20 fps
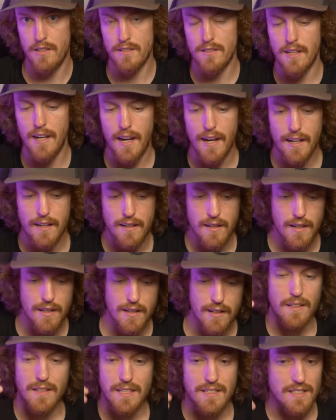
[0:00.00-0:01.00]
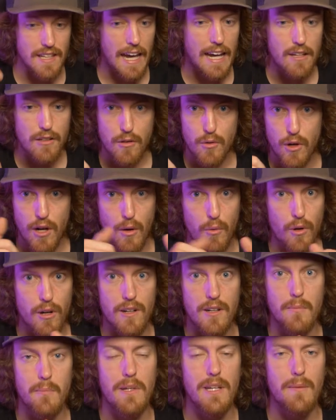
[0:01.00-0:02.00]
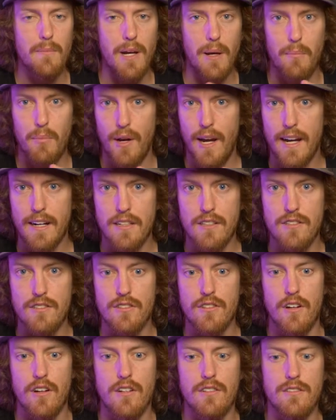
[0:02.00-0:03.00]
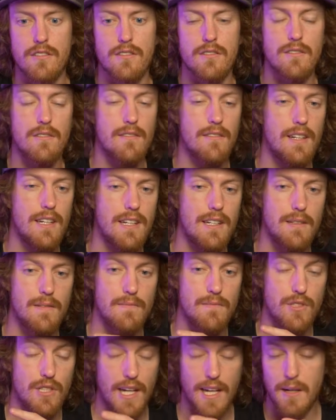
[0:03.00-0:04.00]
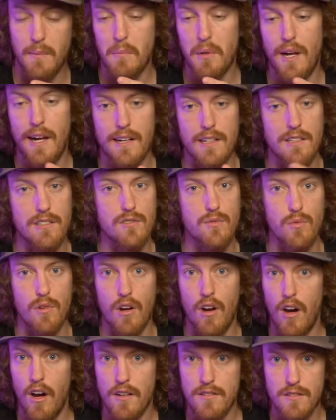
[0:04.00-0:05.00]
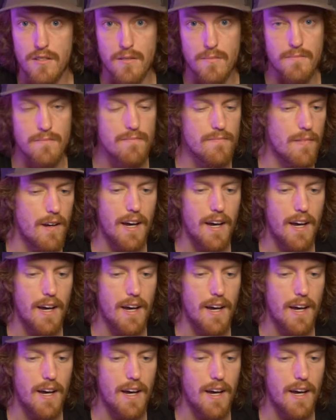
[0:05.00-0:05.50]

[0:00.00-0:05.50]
inside. Exactly where I wanted to be. My practice starts in second practice were awesome.